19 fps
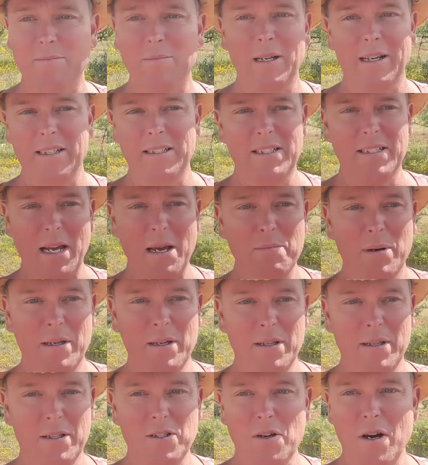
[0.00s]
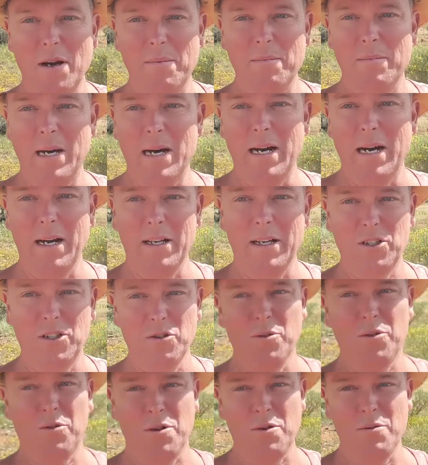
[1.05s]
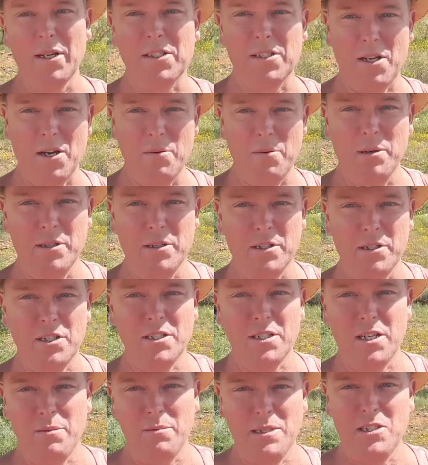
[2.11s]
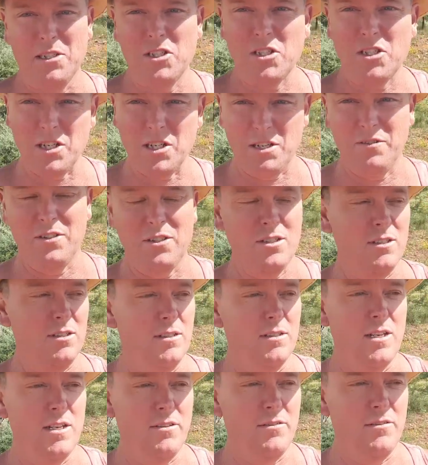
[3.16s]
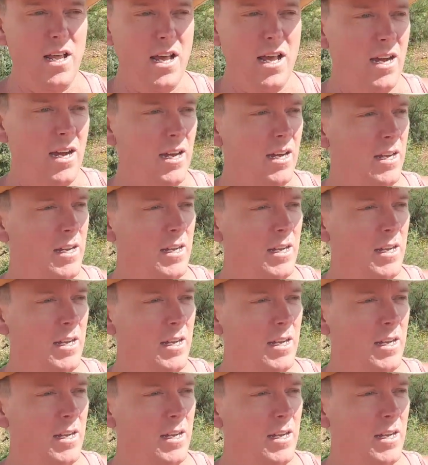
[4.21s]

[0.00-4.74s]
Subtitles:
I'd say by the time 2 or 3 weeks go by, she's going to be sick of, oh, another flower.